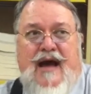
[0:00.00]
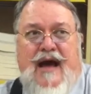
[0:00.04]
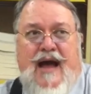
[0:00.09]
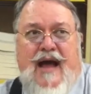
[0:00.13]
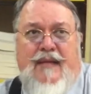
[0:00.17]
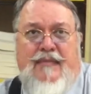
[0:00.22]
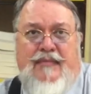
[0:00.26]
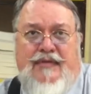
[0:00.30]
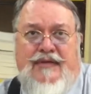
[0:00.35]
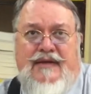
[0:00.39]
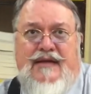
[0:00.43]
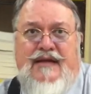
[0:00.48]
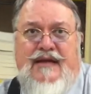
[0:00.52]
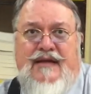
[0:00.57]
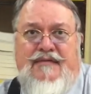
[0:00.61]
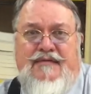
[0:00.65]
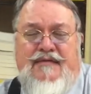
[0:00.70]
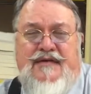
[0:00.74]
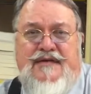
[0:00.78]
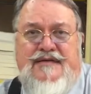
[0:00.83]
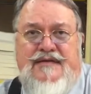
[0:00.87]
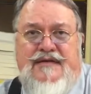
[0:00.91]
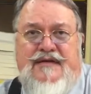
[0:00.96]
I believe,
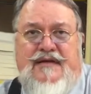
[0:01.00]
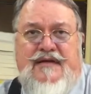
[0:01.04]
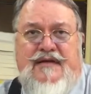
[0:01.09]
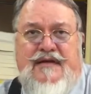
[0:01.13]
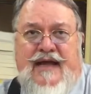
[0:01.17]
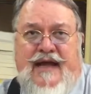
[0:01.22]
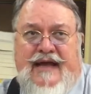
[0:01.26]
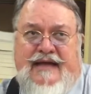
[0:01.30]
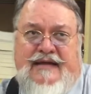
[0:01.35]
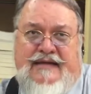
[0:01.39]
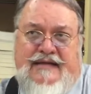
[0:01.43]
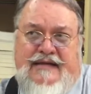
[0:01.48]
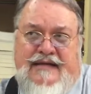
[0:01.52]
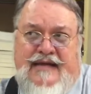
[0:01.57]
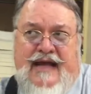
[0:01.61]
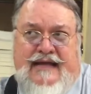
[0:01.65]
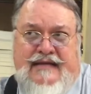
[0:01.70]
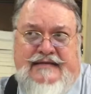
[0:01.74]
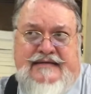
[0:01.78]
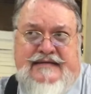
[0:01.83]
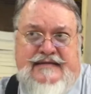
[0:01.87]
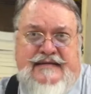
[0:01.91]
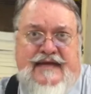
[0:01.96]
until like the
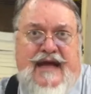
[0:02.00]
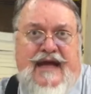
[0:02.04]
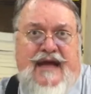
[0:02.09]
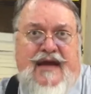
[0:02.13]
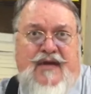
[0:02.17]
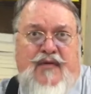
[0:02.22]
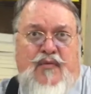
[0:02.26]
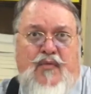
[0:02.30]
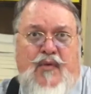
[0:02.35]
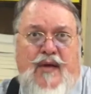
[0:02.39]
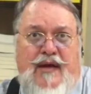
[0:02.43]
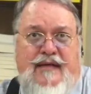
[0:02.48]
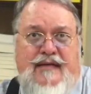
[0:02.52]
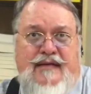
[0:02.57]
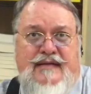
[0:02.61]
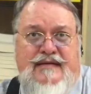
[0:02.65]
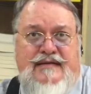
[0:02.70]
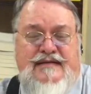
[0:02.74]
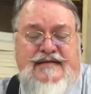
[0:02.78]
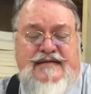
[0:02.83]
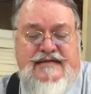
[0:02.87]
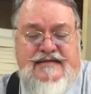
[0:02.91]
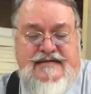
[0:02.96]
next day when the
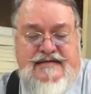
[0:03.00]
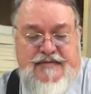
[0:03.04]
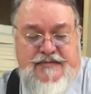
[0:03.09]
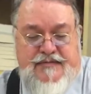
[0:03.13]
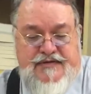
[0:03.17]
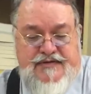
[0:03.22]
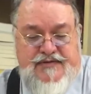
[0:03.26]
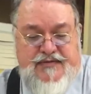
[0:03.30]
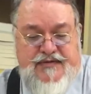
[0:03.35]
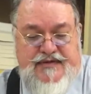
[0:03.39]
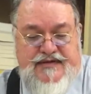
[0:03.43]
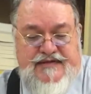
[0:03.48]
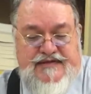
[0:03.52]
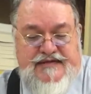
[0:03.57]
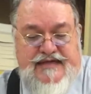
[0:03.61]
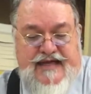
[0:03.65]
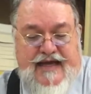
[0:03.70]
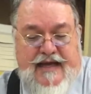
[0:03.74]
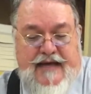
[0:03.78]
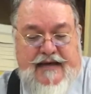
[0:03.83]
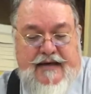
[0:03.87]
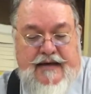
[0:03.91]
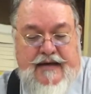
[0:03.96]
system is
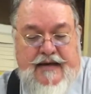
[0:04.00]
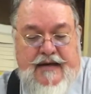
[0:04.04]
reset.